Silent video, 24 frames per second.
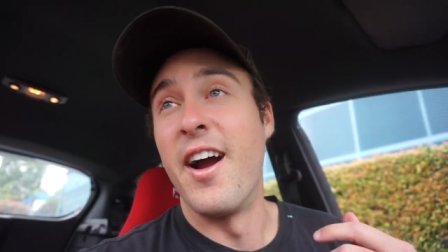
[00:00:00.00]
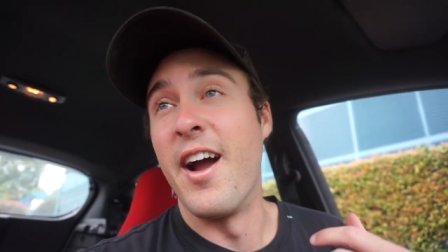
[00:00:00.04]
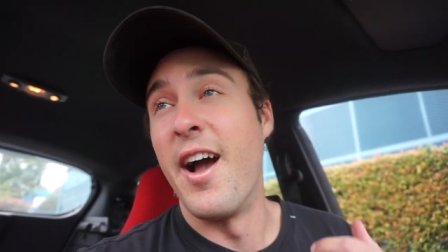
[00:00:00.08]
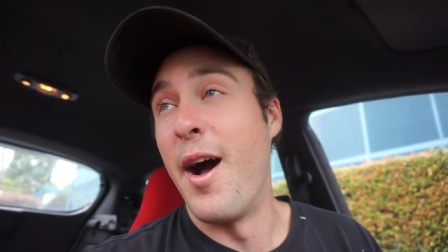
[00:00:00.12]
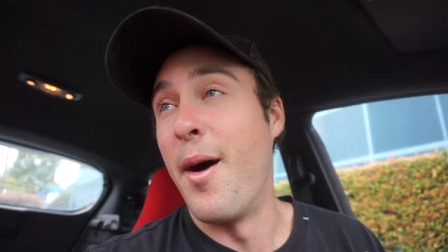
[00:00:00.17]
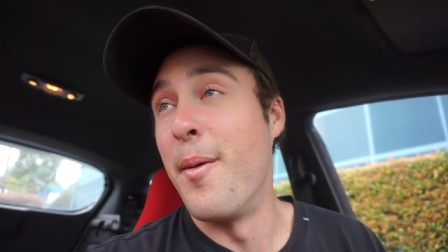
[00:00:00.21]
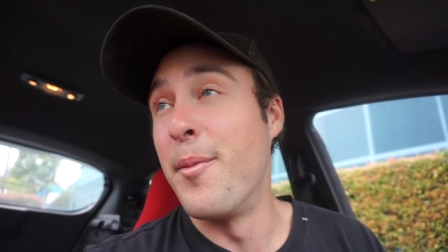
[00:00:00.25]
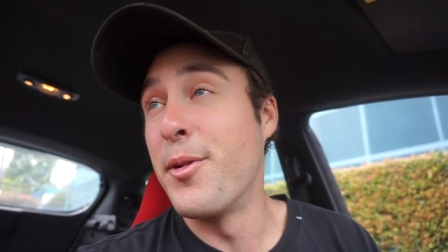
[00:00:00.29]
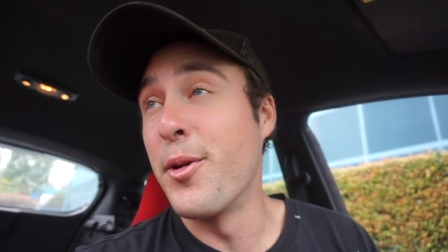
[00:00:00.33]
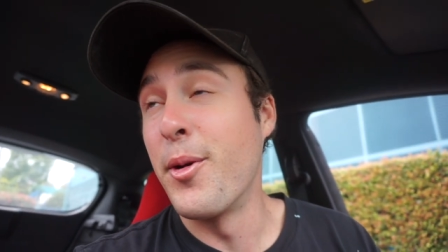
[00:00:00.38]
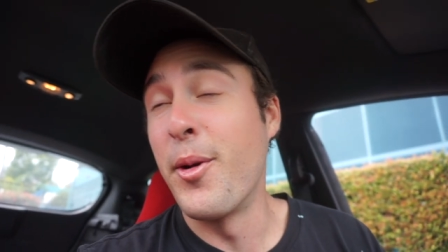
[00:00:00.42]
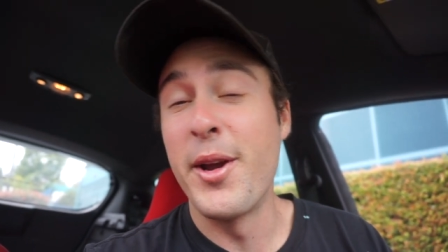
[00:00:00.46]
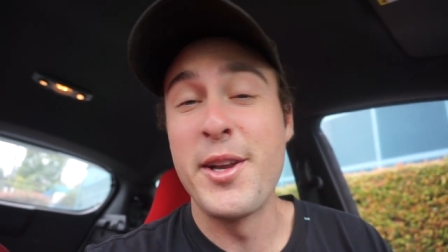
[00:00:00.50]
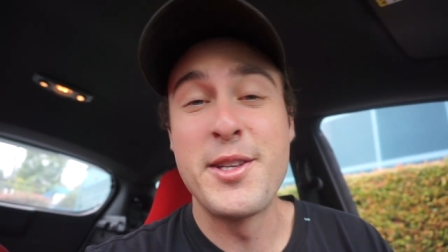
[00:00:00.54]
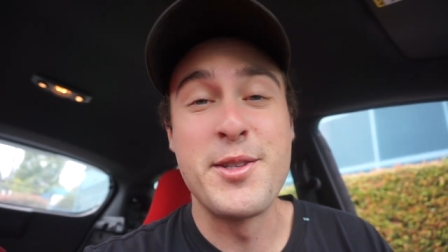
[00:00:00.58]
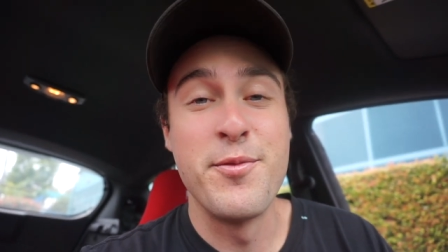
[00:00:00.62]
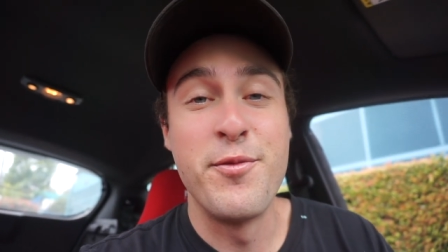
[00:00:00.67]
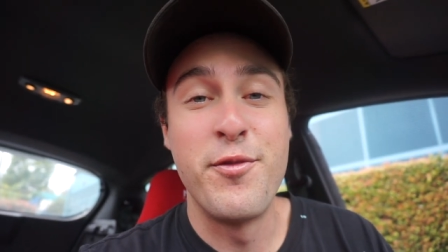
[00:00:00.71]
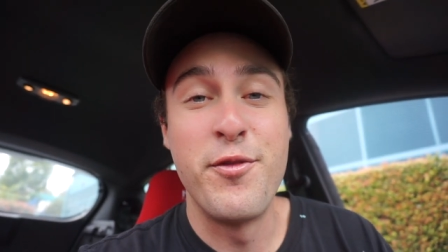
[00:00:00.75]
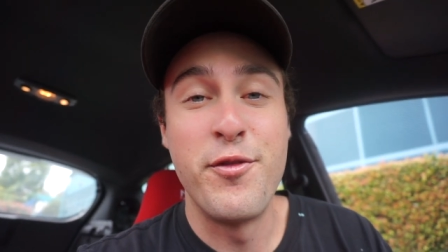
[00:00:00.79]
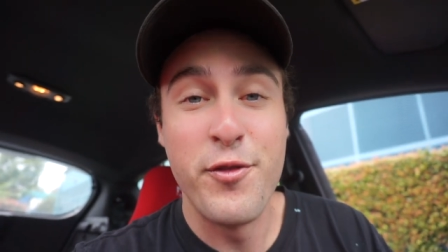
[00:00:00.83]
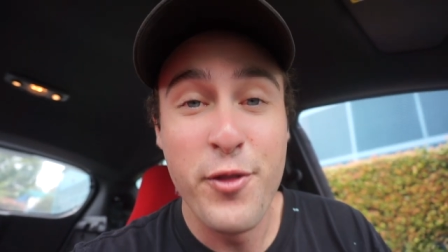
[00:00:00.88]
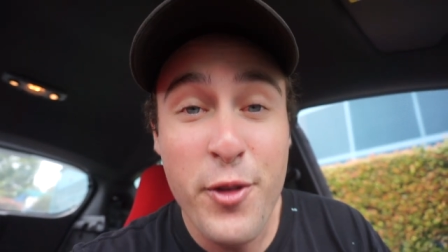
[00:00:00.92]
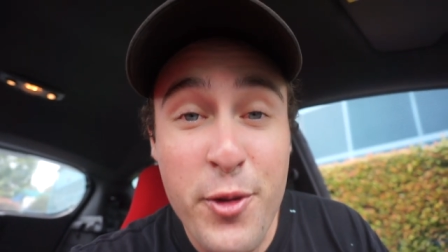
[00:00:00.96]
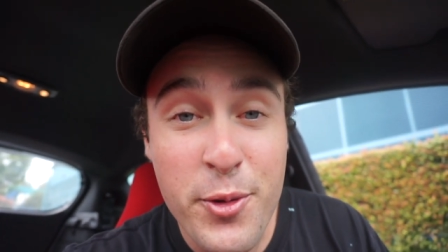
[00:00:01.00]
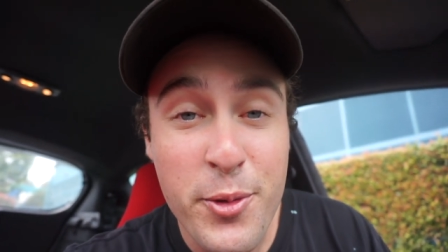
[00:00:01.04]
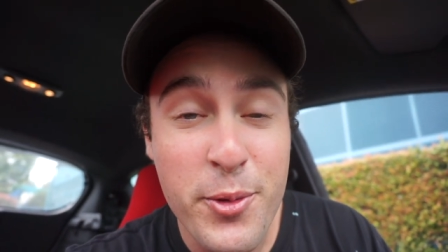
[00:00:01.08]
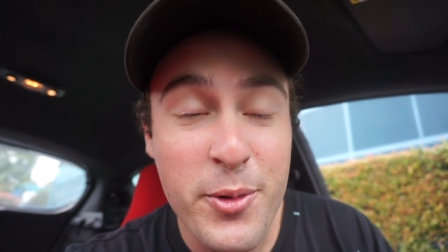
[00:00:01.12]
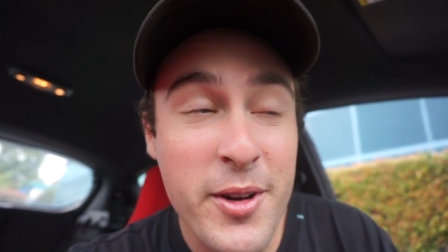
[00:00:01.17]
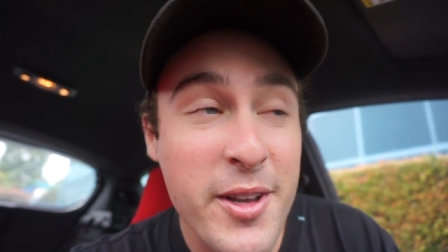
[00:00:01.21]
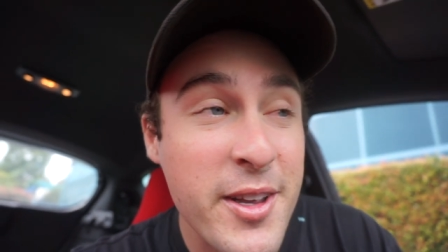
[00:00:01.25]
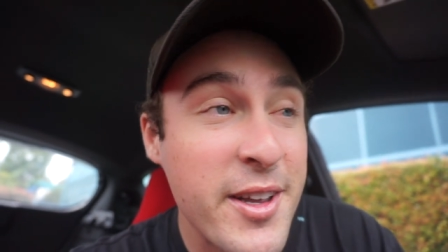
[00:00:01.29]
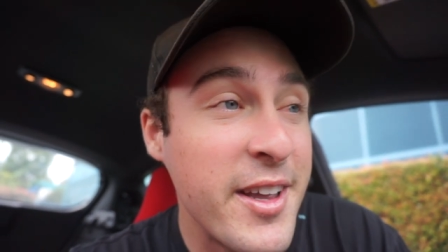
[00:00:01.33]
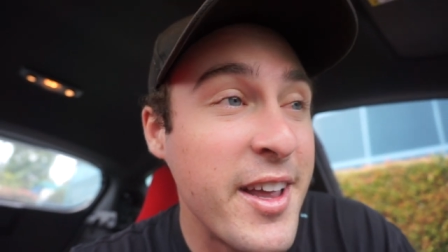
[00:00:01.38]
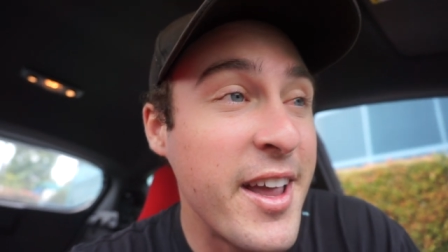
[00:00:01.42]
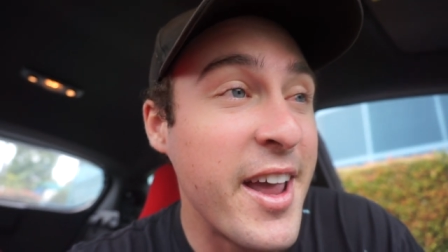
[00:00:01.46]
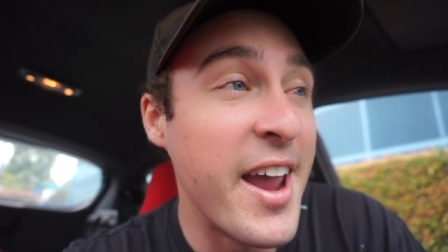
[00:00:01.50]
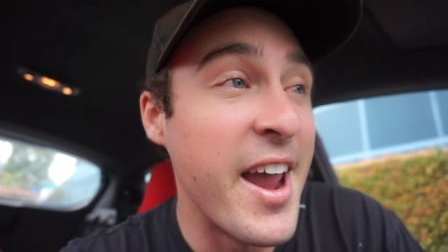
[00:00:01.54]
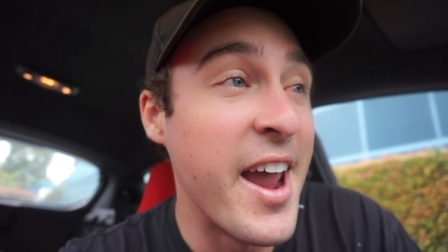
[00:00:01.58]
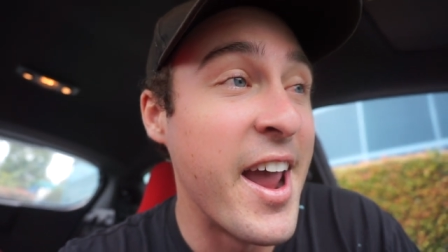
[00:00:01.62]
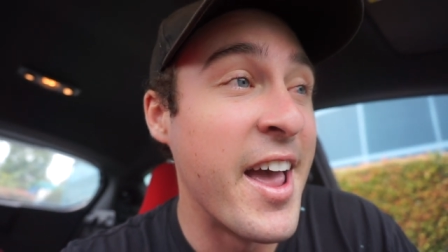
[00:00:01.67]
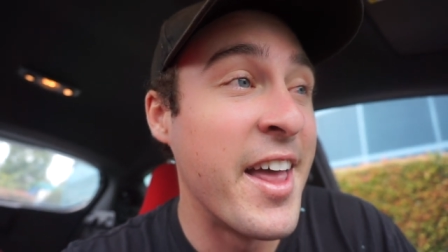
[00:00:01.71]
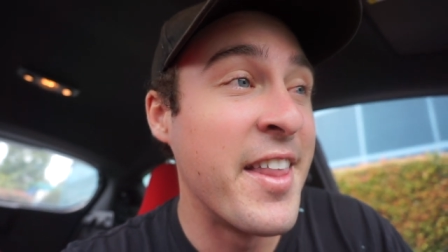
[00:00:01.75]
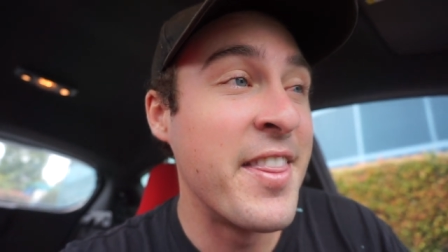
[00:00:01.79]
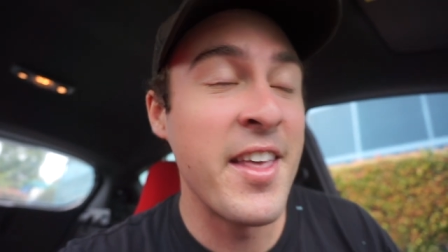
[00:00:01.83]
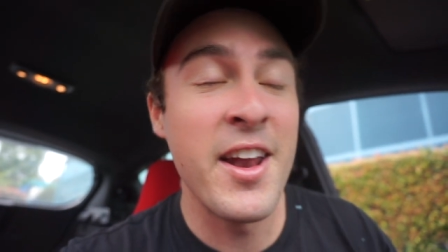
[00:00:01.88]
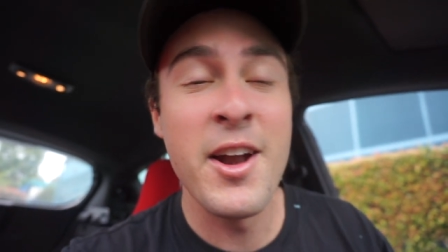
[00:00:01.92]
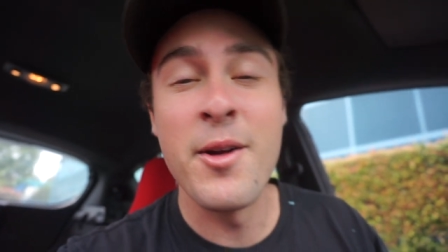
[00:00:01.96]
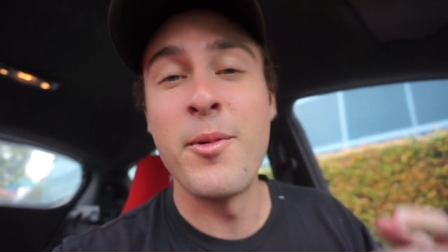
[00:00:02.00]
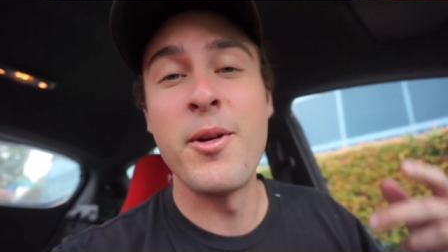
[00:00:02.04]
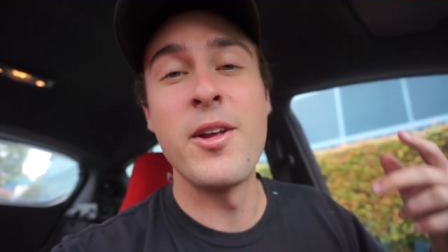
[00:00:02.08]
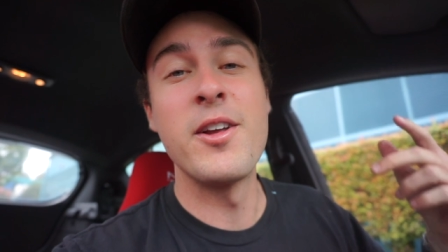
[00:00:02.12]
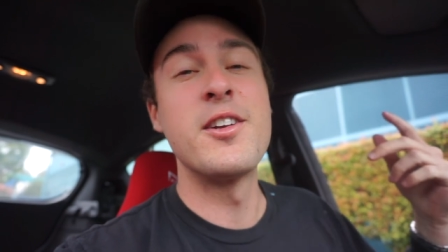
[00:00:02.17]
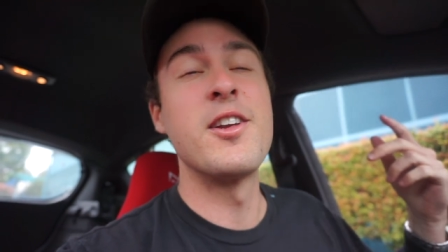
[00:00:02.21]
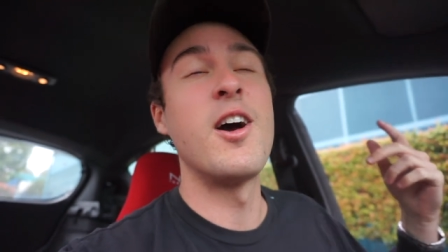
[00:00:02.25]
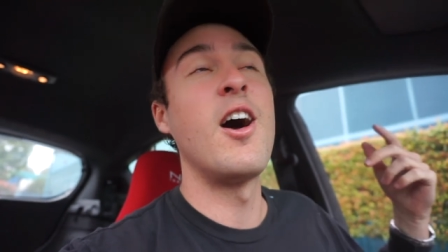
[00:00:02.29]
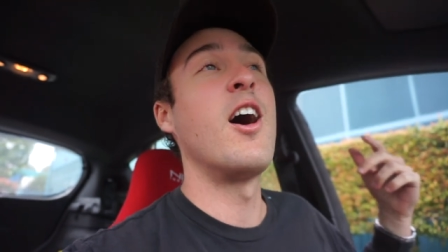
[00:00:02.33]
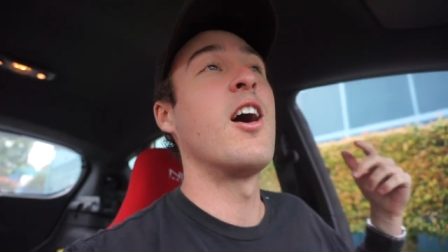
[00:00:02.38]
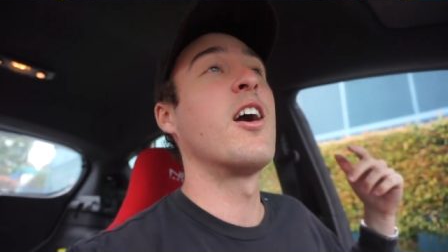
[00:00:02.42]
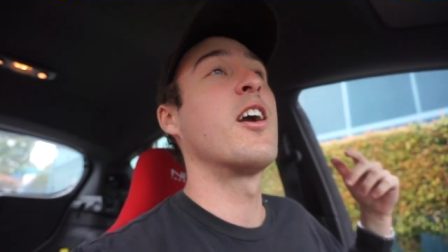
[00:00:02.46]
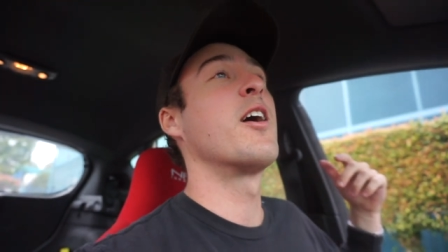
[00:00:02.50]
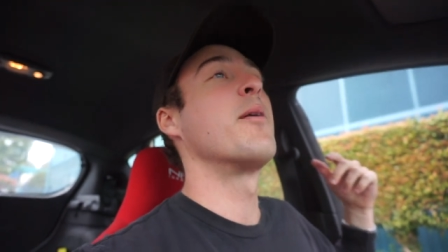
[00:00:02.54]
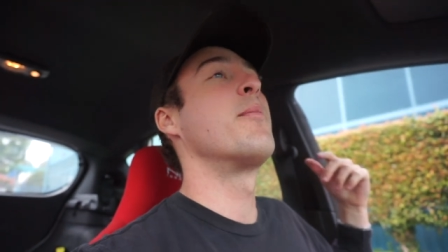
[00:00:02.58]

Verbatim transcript: right, I'm gonna go get some food, and then I wanna talk